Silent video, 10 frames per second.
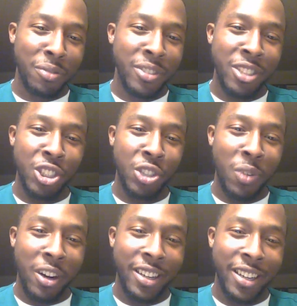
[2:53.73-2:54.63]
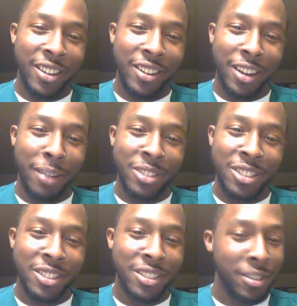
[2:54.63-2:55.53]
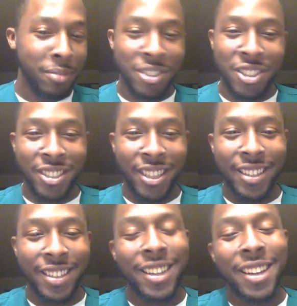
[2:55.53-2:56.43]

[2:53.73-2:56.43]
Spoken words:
physician working the ER. I'm just saying.